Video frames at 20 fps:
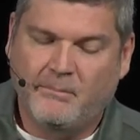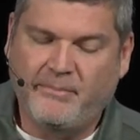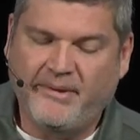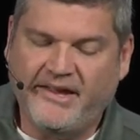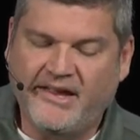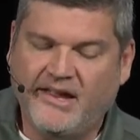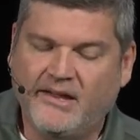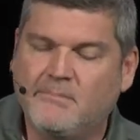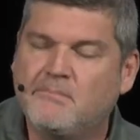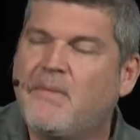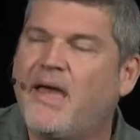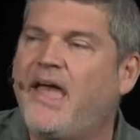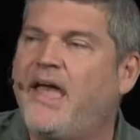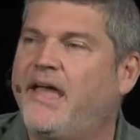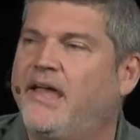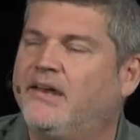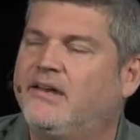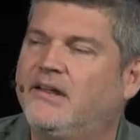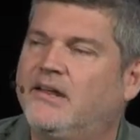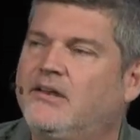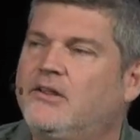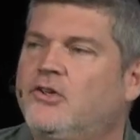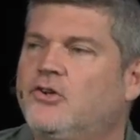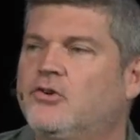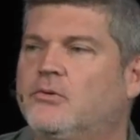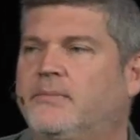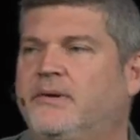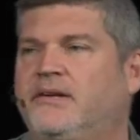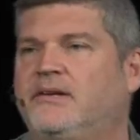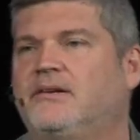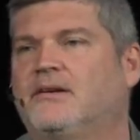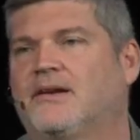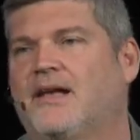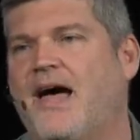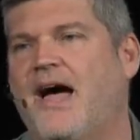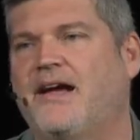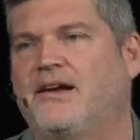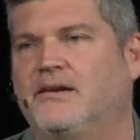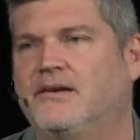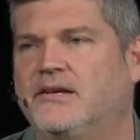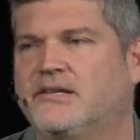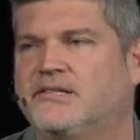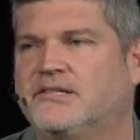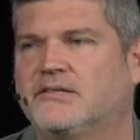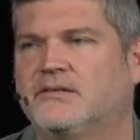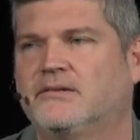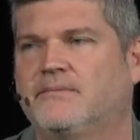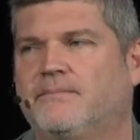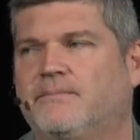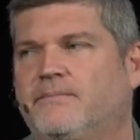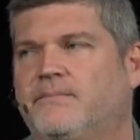being made in human likeness.